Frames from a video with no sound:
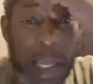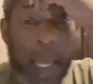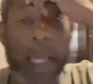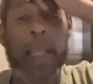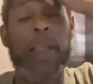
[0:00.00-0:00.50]

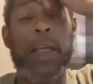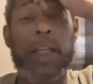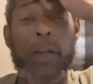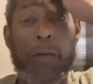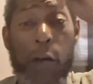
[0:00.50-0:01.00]
that?
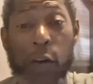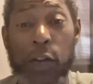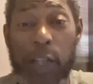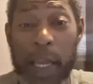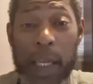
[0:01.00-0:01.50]
The
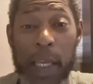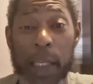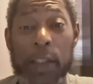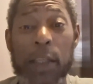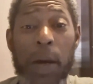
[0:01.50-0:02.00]
first day
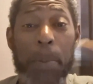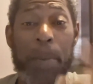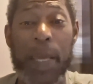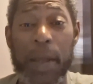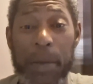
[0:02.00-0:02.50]
is
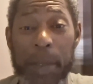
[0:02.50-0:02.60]
Abib.